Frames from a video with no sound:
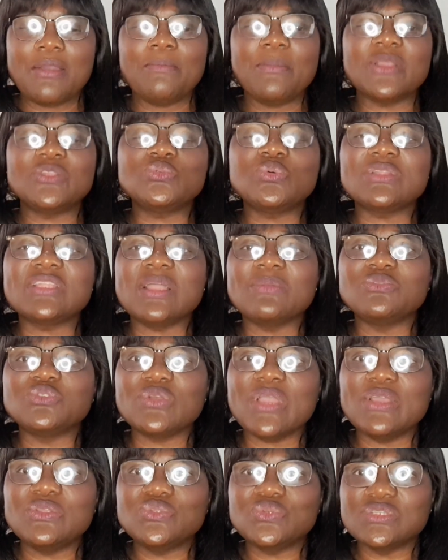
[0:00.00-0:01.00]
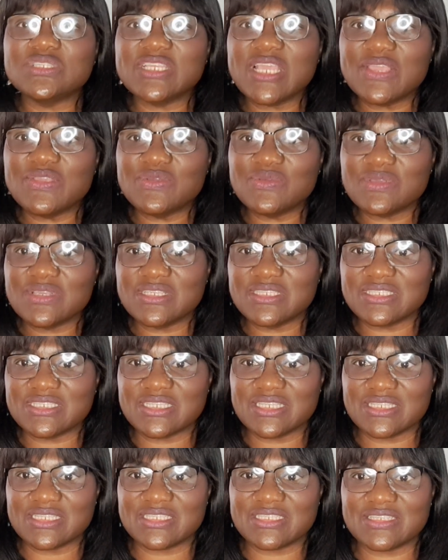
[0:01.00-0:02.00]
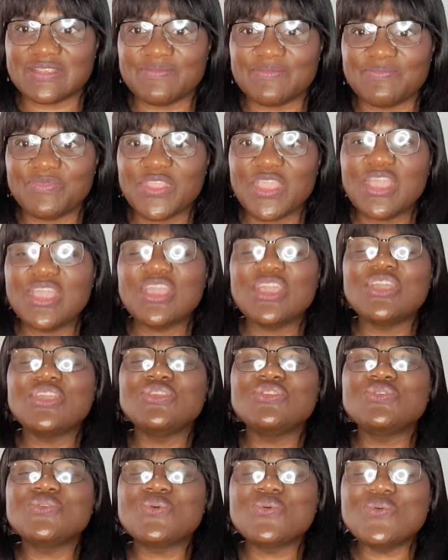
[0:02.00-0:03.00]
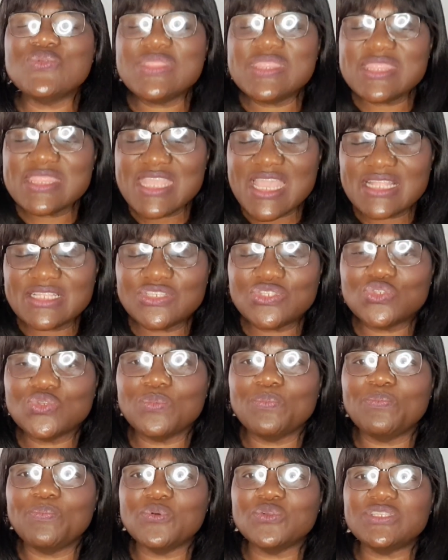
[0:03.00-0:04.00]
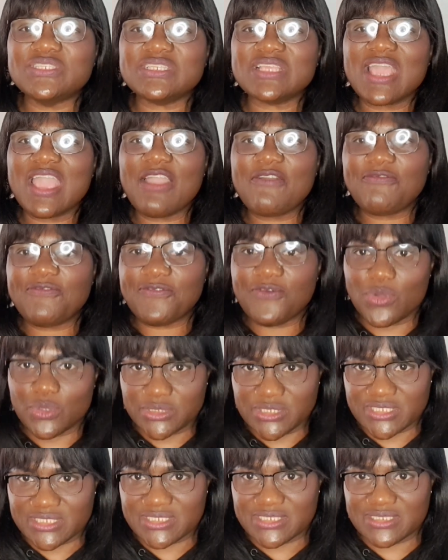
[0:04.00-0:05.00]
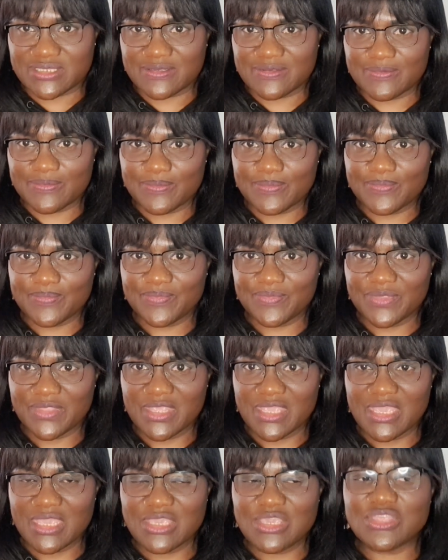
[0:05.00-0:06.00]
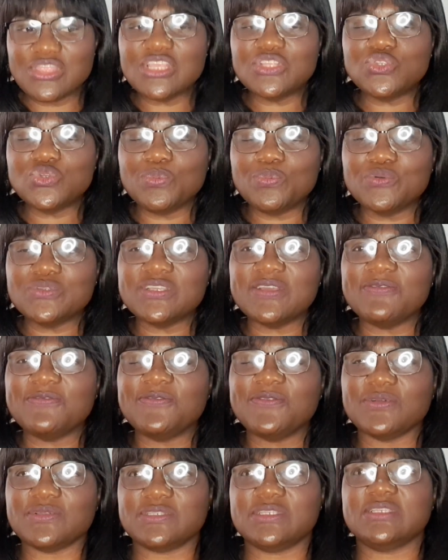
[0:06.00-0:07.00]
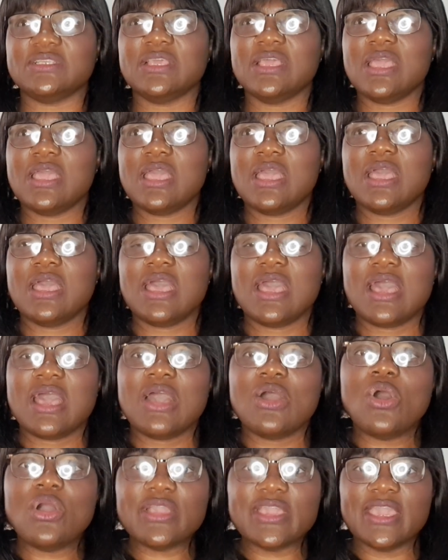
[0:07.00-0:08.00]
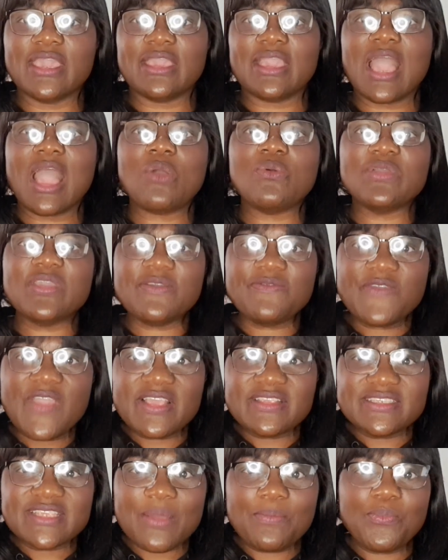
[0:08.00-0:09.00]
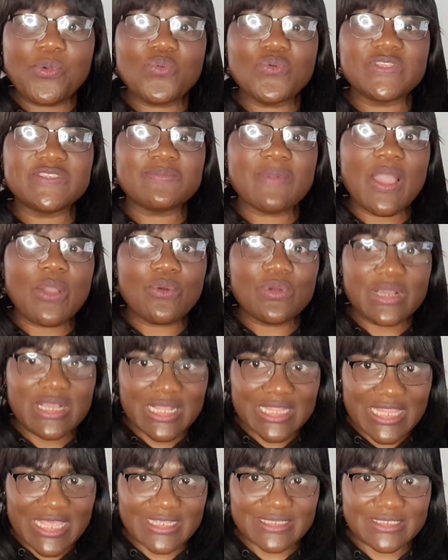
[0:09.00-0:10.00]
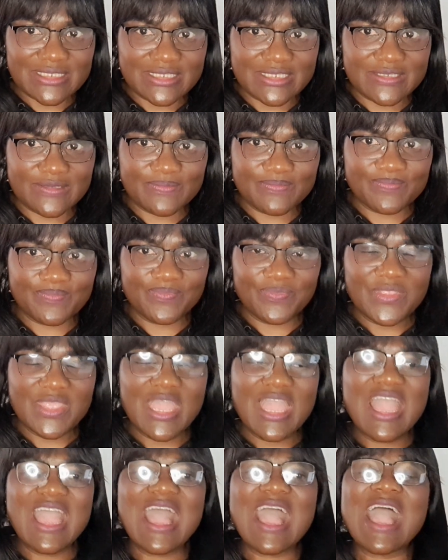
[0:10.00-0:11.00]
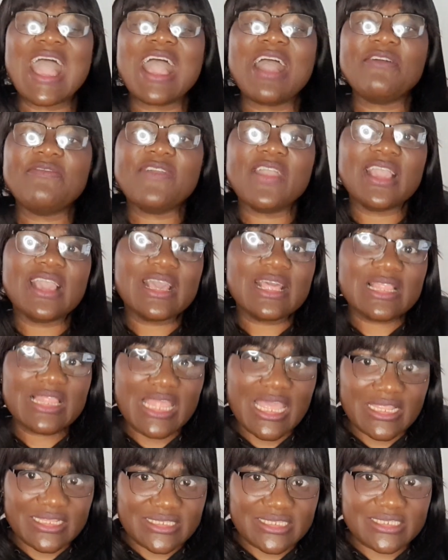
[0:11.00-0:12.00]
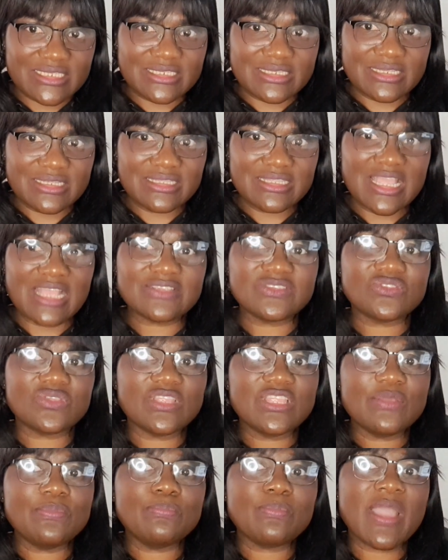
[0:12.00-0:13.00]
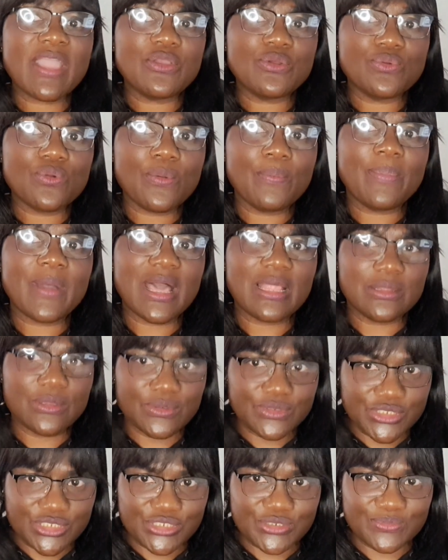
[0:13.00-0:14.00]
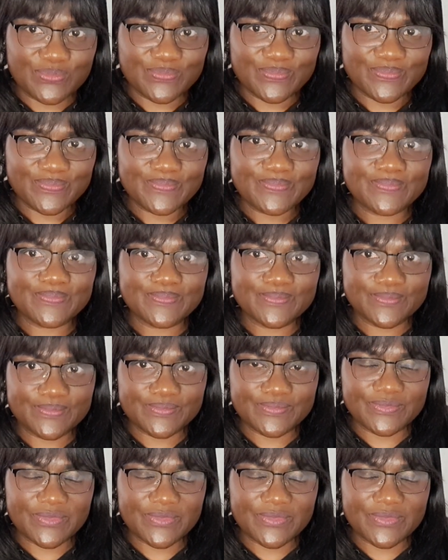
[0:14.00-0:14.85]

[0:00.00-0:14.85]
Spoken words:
But what I'm trying to tell you is this. You need to put efforts. You need to put effort. Okay, I'll give you an example with my own client. I have a client that studied microbiology. Mm-hmm.